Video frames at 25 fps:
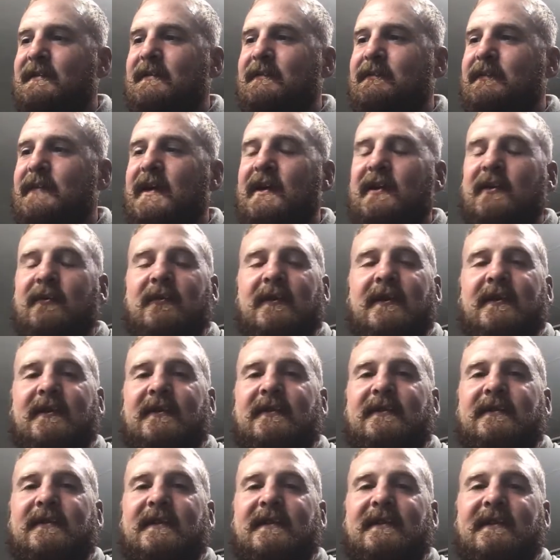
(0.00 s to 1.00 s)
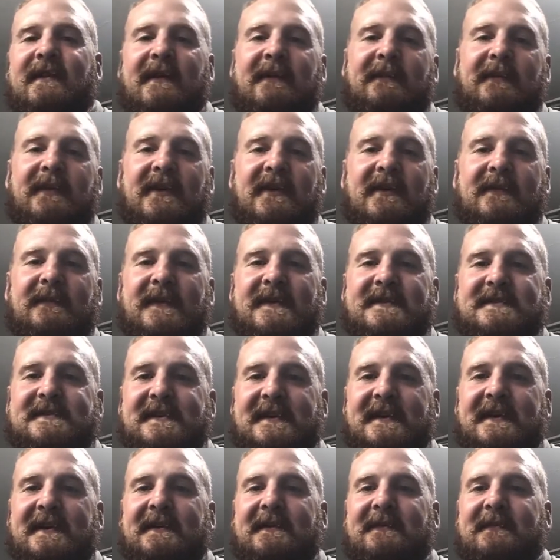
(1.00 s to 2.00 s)
better winter than up here in
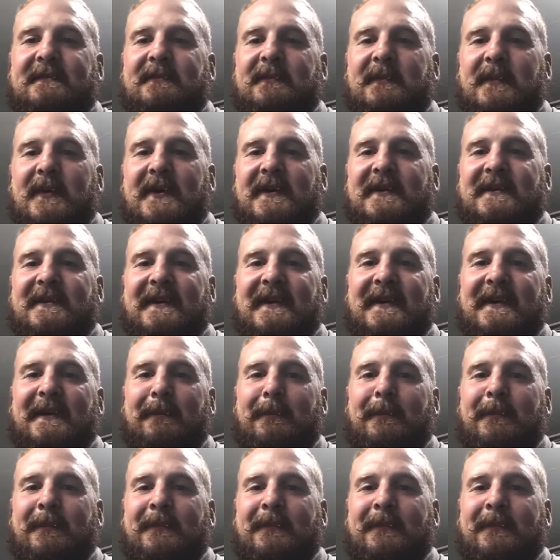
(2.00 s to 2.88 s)
Michigan, but yeah.